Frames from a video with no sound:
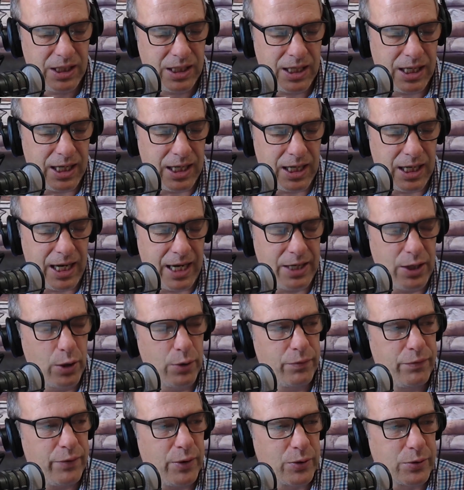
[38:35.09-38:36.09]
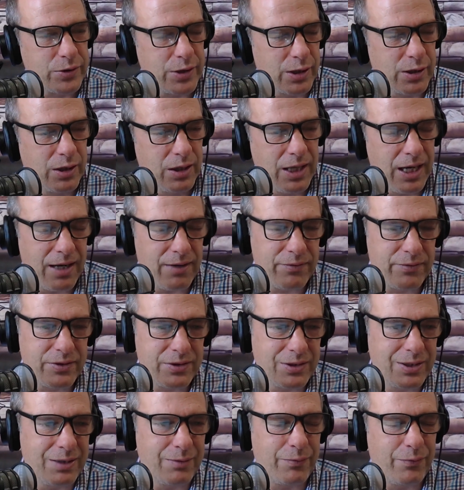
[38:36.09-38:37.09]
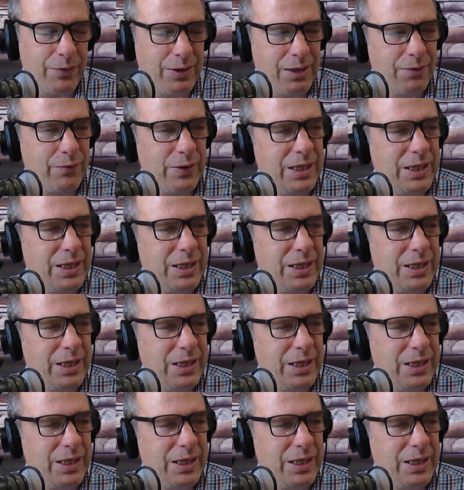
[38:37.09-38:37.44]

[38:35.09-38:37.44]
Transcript: I know folks on the left, if